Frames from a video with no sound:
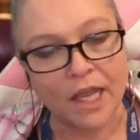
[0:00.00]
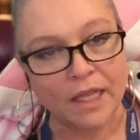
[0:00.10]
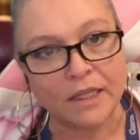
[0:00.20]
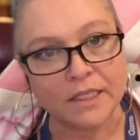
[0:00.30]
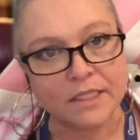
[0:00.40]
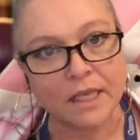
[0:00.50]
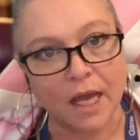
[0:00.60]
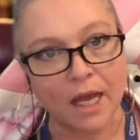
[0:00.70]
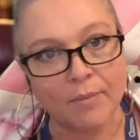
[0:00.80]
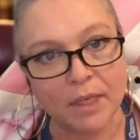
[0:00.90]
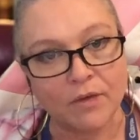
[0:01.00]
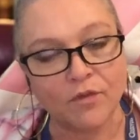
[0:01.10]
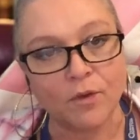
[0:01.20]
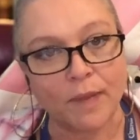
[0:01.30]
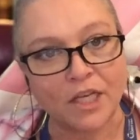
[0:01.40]
in this
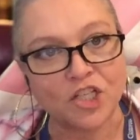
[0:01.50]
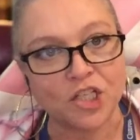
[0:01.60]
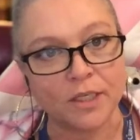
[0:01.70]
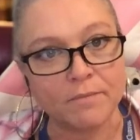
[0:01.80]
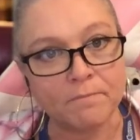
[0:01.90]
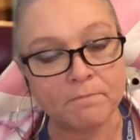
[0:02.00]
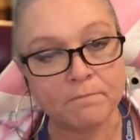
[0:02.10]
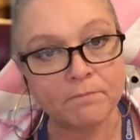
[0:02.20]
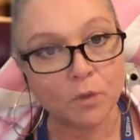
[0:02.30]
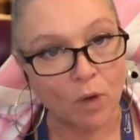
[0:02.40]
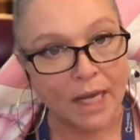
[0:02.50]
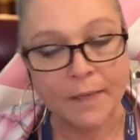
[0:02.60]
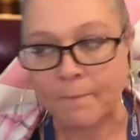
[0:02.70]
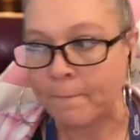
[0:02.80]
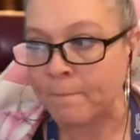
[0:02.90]
information,
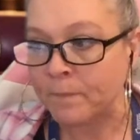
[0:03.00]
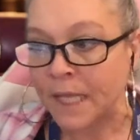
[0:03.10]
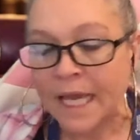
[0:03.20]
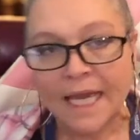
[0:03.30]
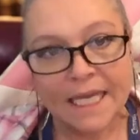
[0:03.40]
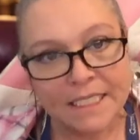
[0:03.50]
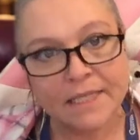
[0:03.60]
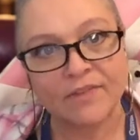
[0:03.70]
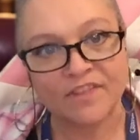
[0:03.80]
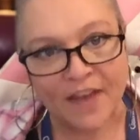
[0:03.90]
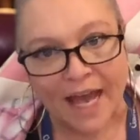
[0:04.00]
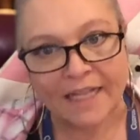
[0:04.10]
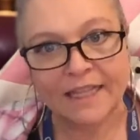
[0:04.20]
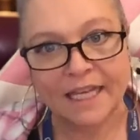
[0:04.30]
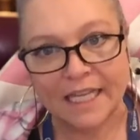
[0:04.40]
right, is the
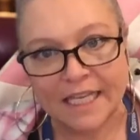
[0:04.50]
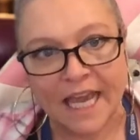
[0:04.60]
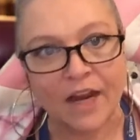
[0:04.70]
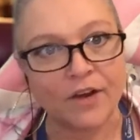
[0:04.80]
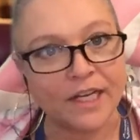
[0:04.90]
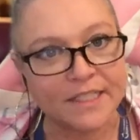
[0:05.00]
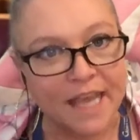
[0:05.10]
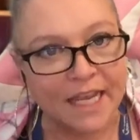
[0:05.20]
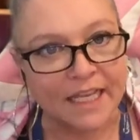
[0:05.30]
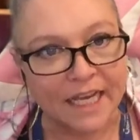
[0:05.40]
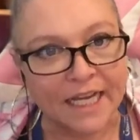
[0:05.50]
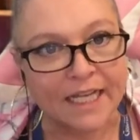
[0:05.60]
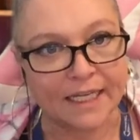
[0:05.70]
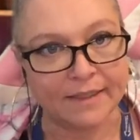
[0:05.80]
fact that he carries a gun.